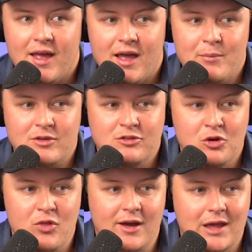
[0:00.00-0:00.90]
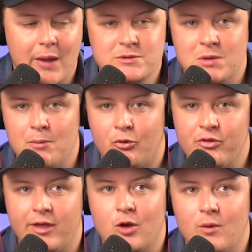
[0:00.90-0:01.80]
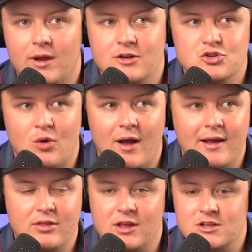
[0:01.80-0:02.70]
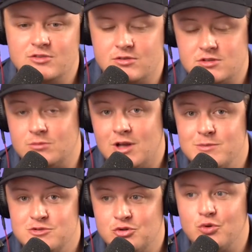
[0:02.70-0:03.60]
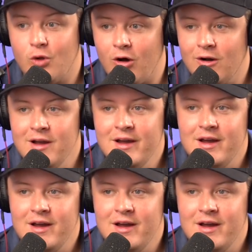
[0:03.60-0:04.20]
but two, that keeps people tinkering and trying things for sometimes too long.